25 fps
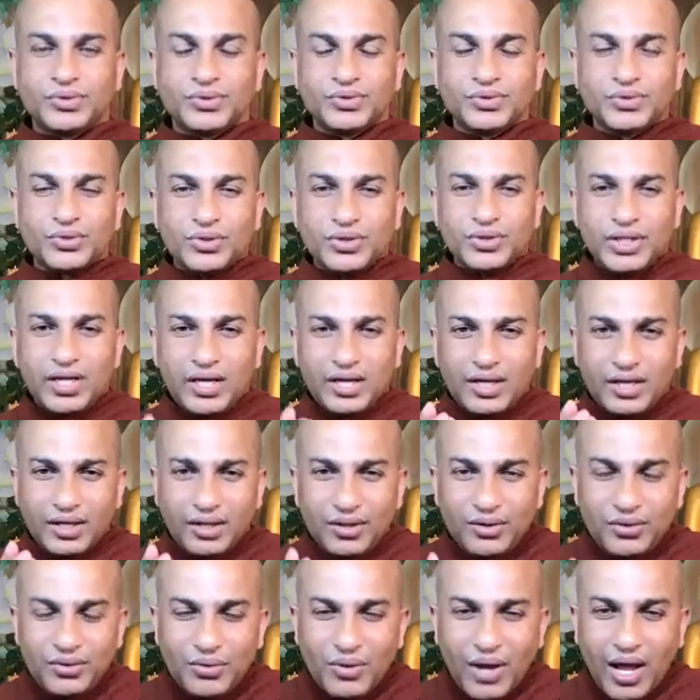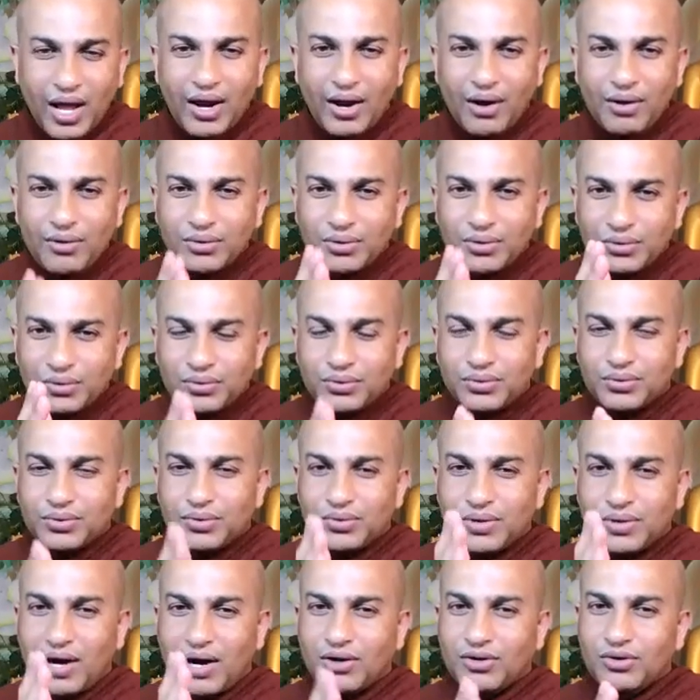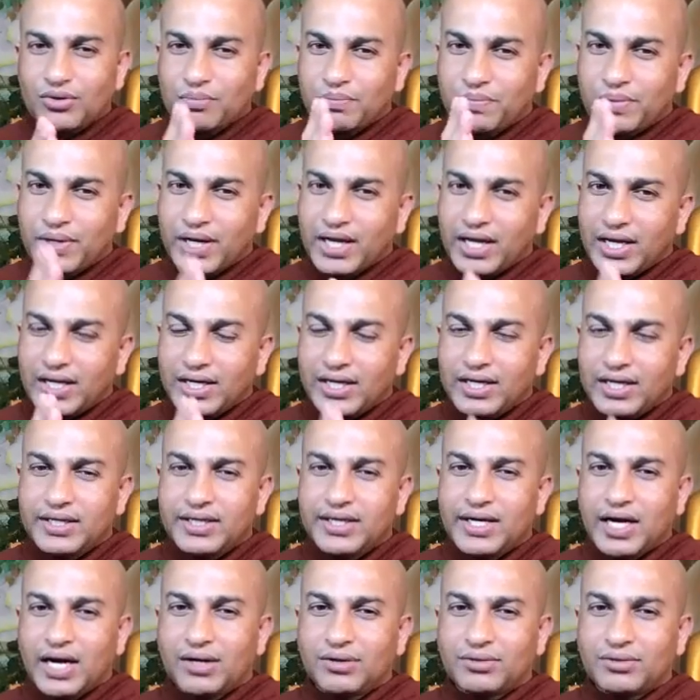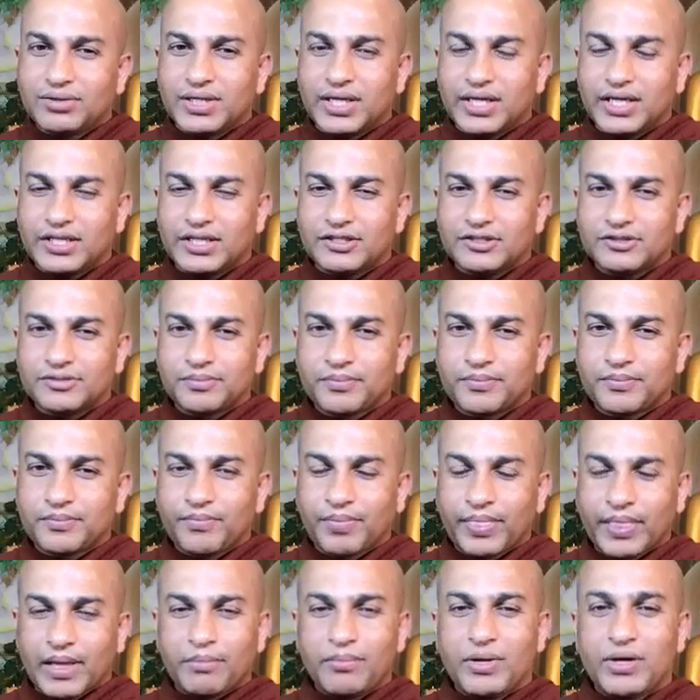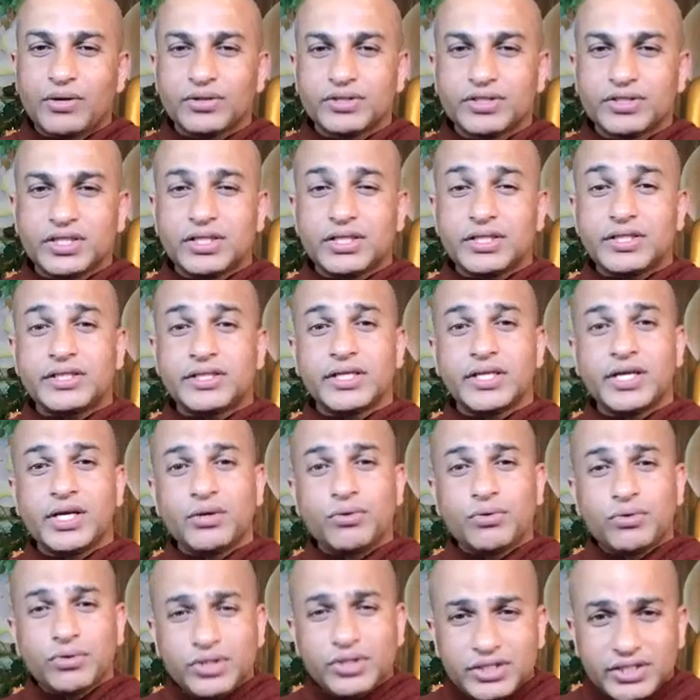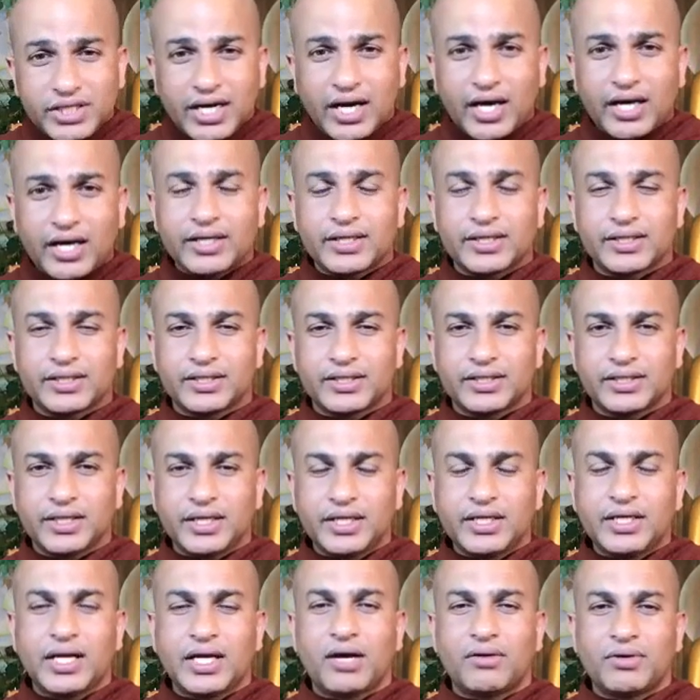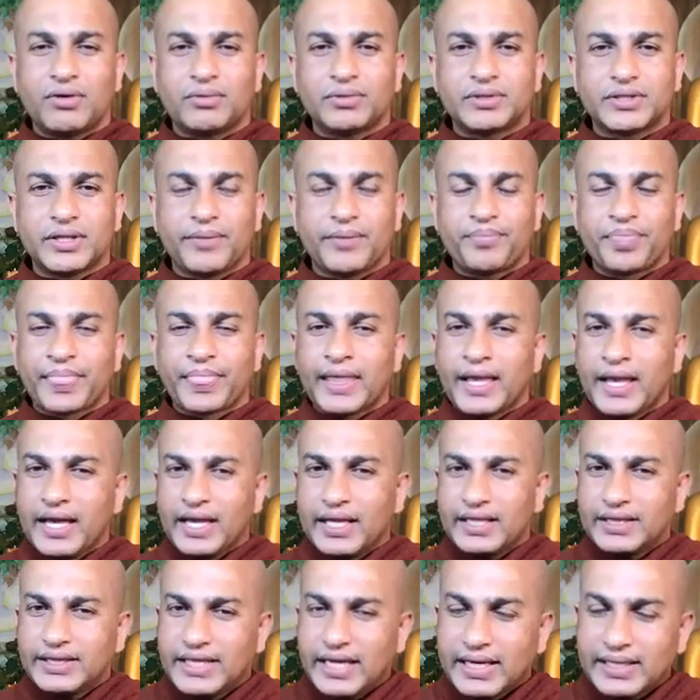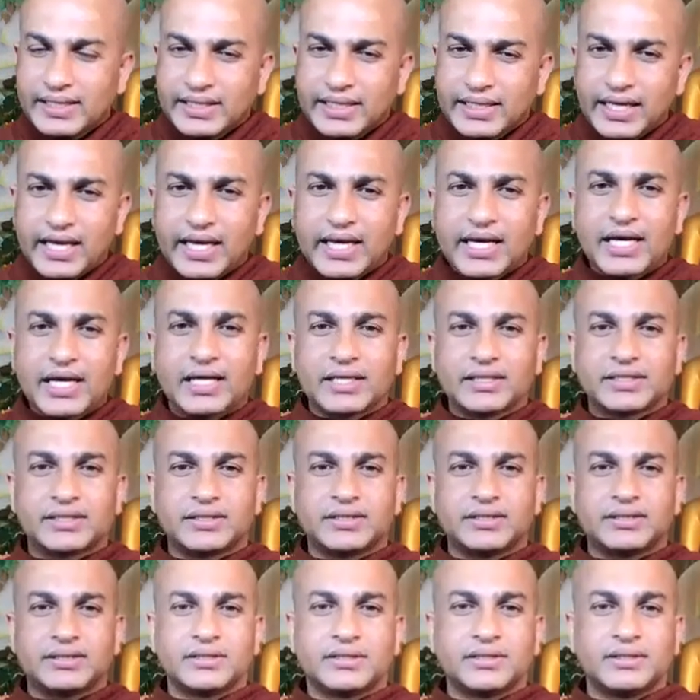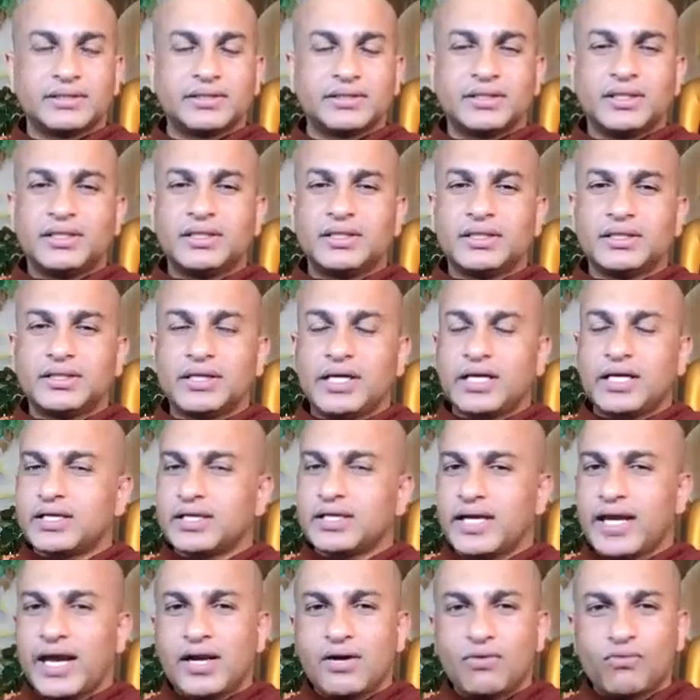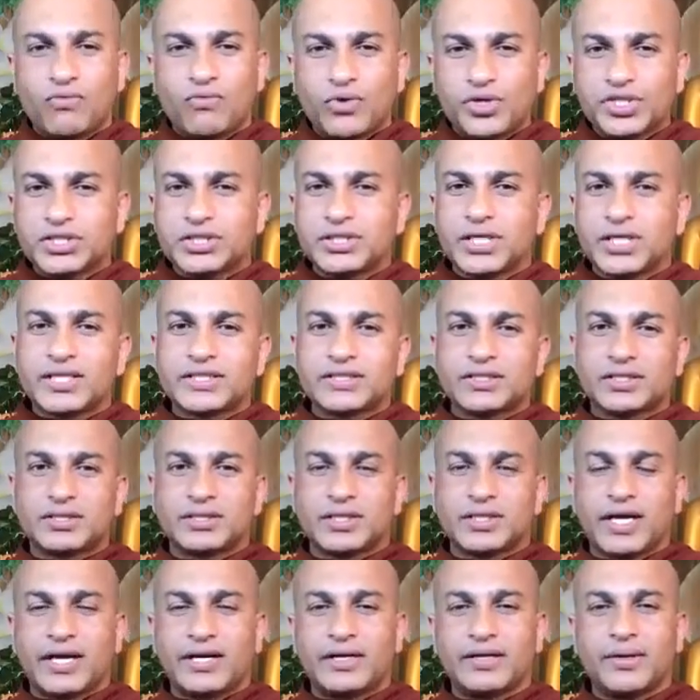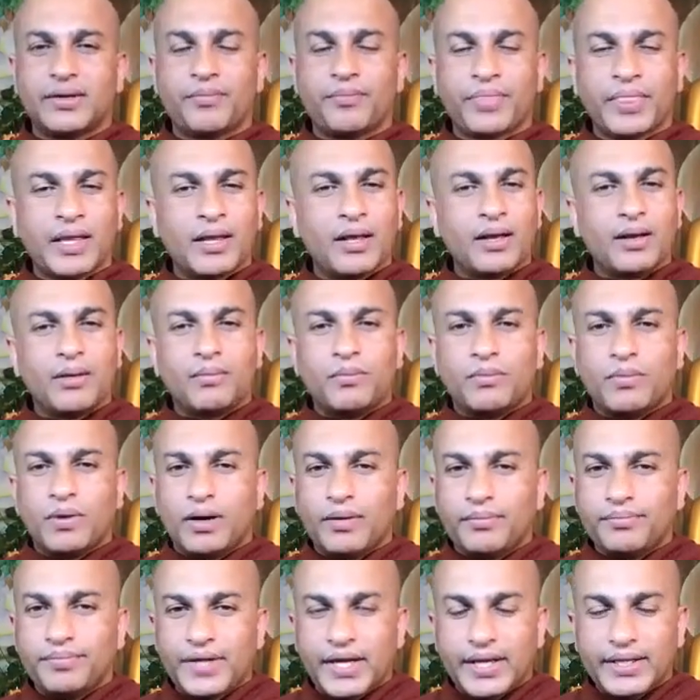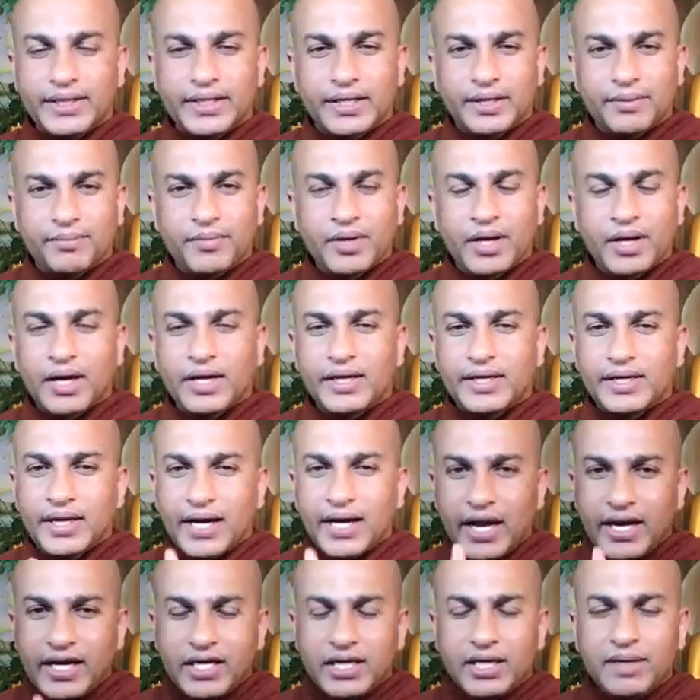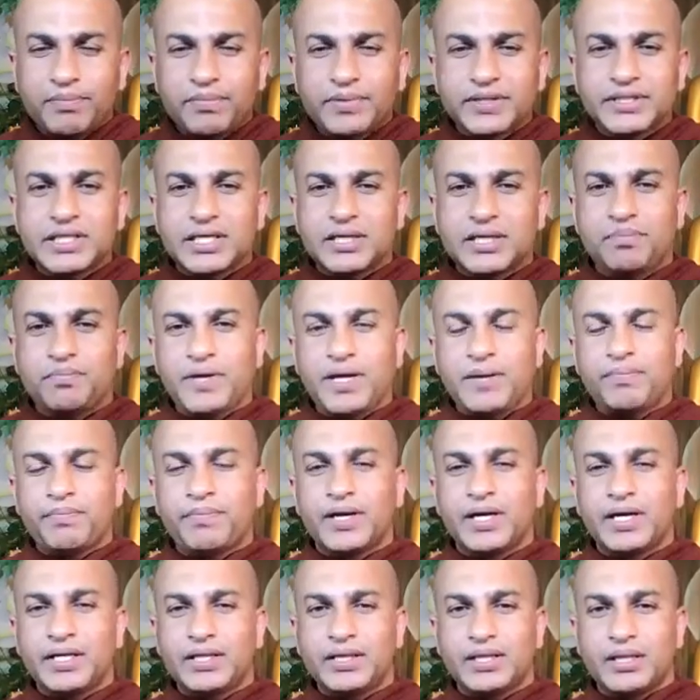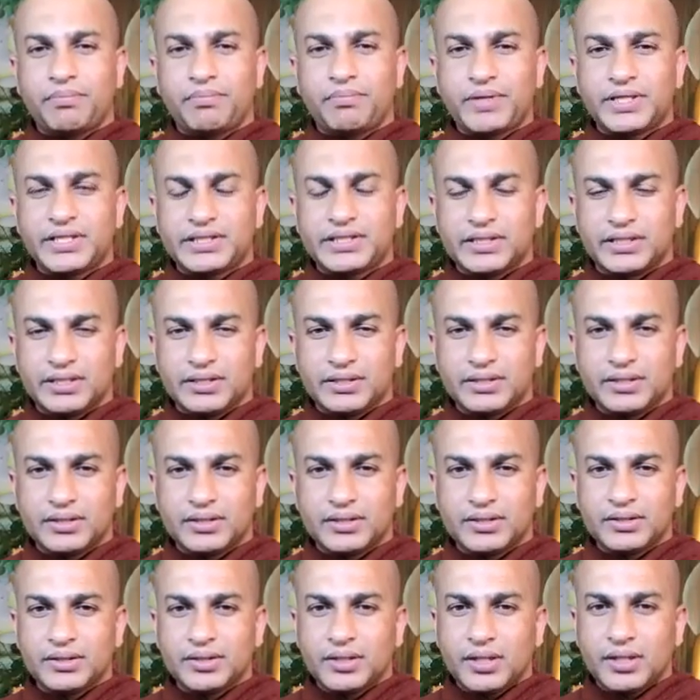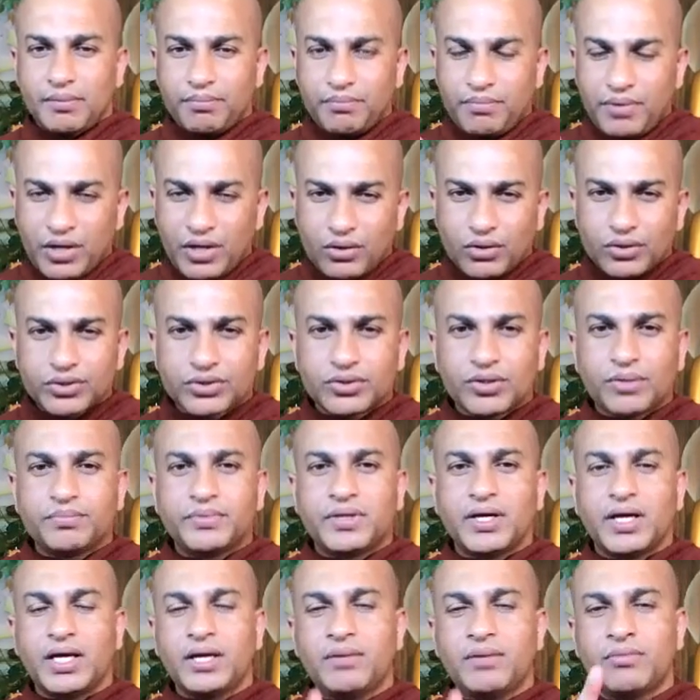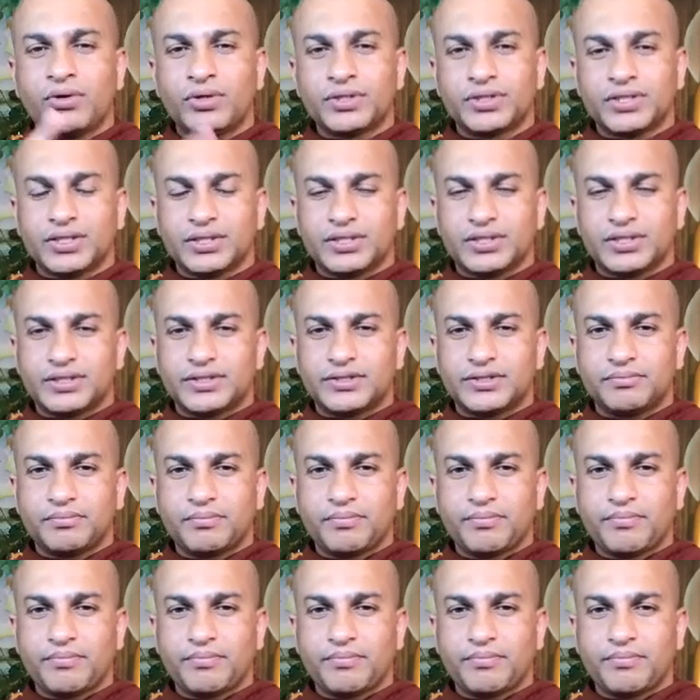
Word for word: so then you have to you have to break it down then because it is a huge current in our sun that take us in the it can wash us and that the 90% people in the prison because of the emotions